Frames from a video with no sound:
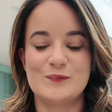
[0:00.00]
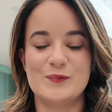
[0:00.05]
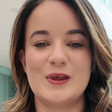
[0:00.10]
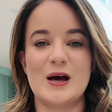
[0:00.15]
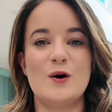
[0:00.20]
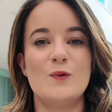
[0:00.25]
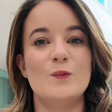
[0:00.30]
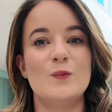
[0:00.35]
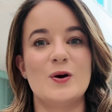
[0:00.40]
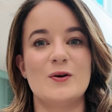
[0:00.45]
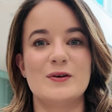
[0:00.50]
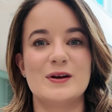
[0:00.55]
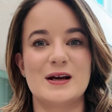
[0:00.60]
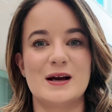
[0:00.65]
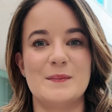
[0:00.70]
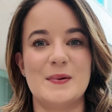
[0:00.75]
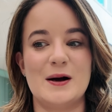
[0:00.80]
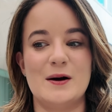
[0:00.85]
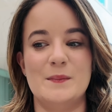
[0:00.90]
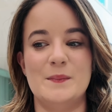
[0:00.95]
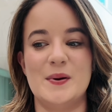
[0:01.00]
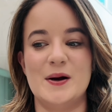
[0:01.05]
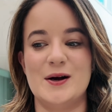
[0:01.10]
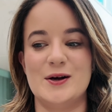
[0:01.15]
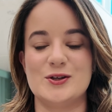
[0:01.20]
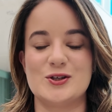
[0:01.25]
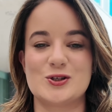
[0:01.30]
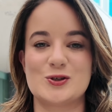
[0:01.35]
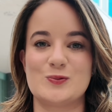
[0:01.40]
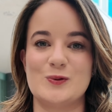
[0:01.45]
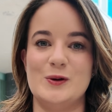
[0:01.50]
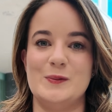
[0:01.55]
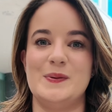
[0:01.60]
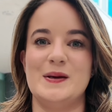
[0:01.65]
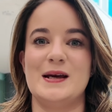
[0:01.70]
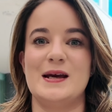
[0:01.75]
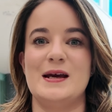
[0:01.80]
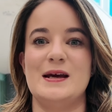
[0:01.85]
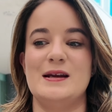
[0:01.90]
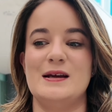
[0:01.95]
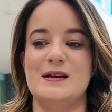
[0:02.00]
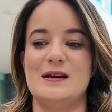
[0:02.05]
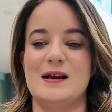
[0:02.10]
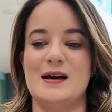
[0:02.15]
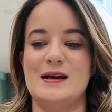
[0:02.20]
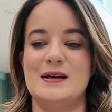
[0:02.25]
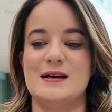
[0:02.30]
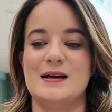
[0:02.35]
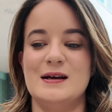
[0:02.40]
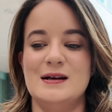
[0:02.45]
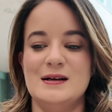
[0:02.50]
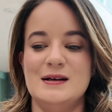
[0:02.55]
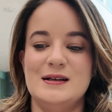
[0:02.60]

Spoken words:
without worrying about a bird swooping in and like